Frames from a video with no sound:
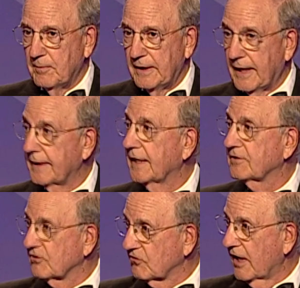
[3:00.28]
Maine, I got
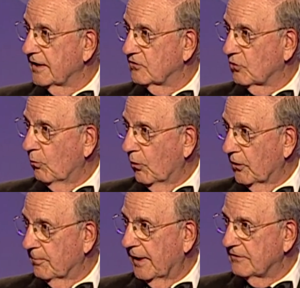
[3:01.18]
the science
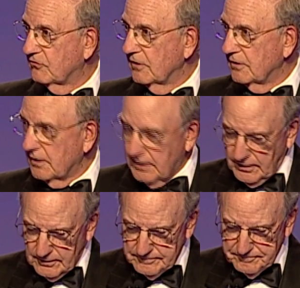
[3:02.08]
award my senior year.